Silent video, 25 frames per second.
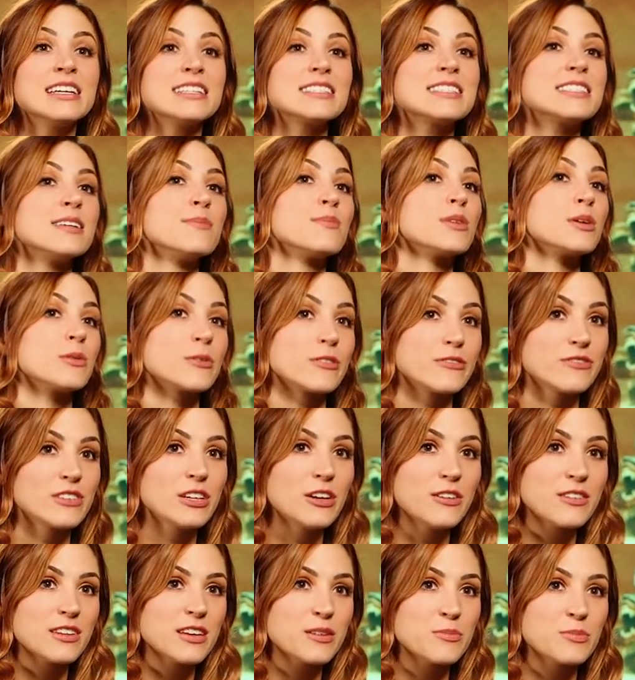Simply
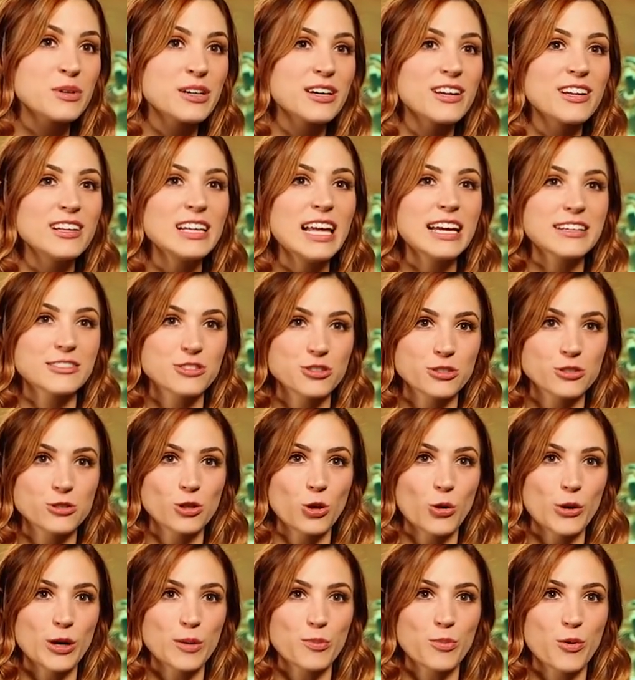reveal them, collect your
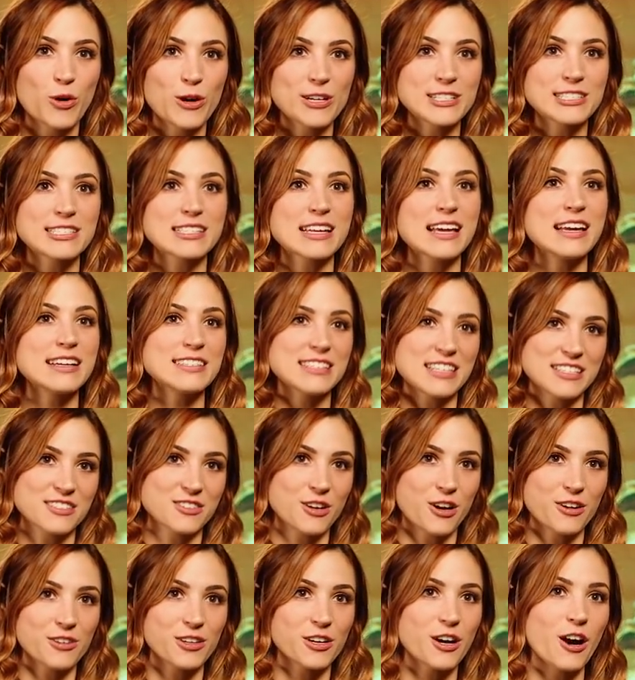glory points, and
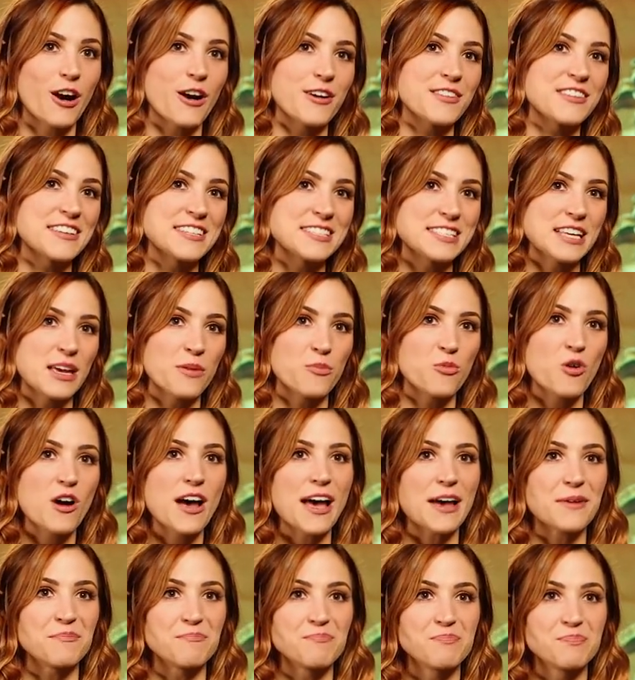discard the card in the same
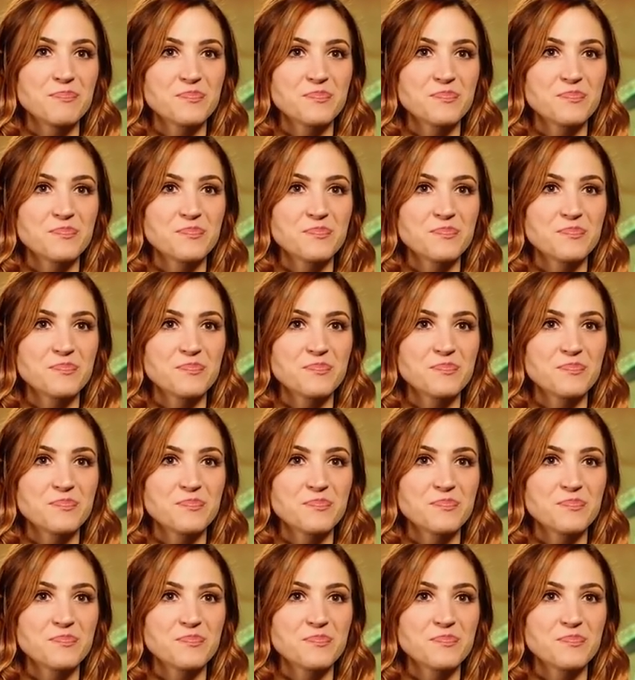way.